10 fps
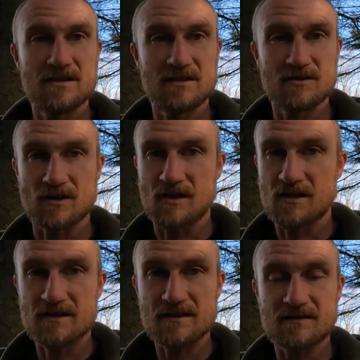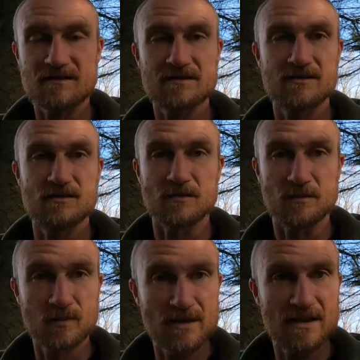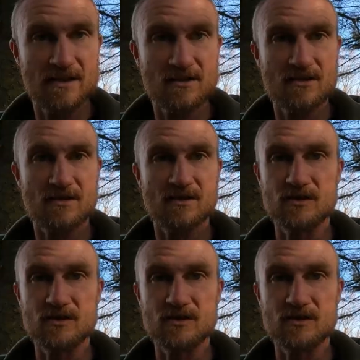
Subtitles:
your harness, your bridge,